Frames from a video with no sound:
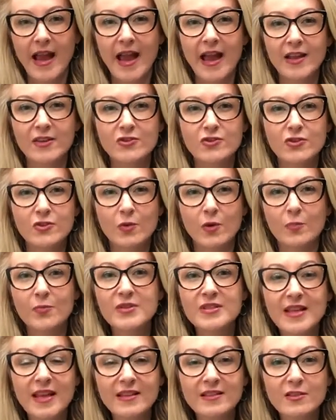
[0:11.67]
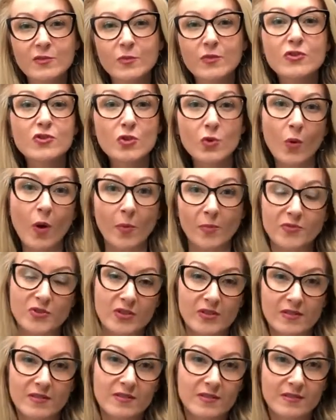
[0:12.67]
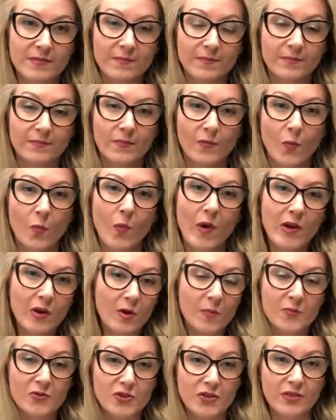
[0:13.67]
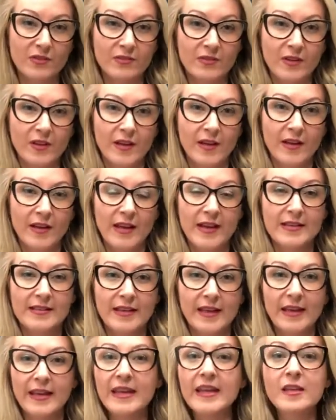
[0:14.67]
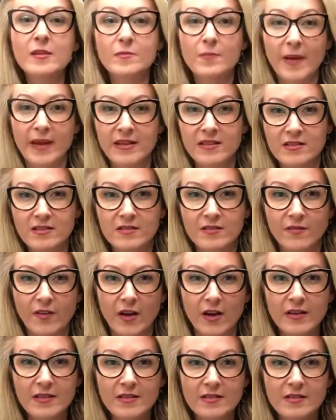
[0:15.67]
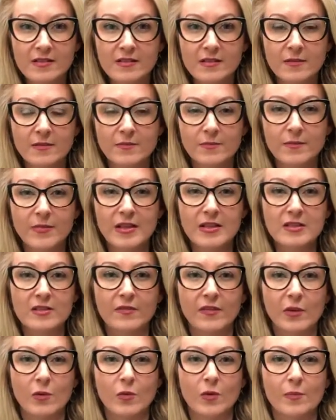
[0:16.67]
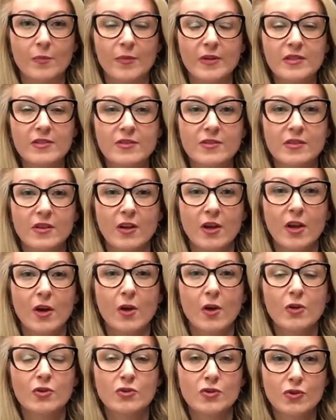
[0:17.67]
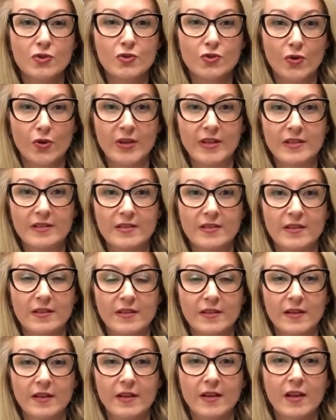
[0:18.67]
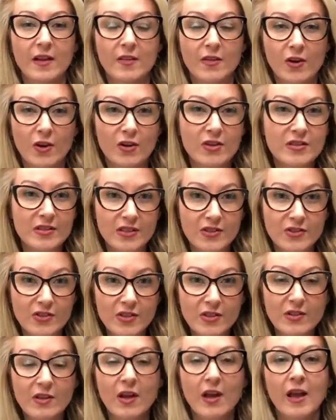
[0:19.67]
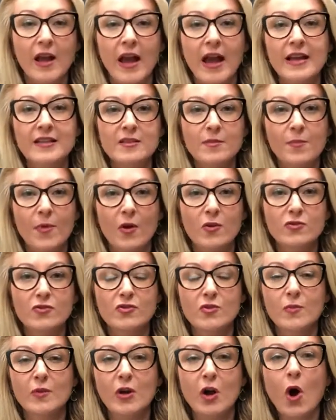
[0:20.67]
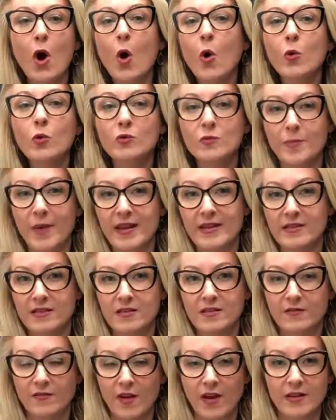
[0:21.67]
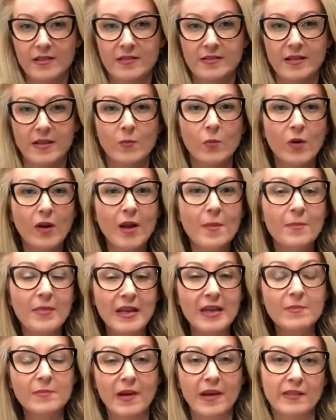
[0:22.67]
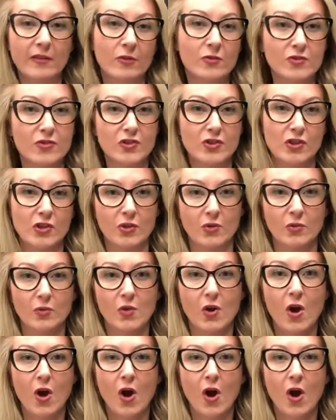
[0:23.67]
and you are presented with two options. One option is a heat-based device, piece of equipment, to treat the condition as opposed to a cold-based device. And what I mean by those two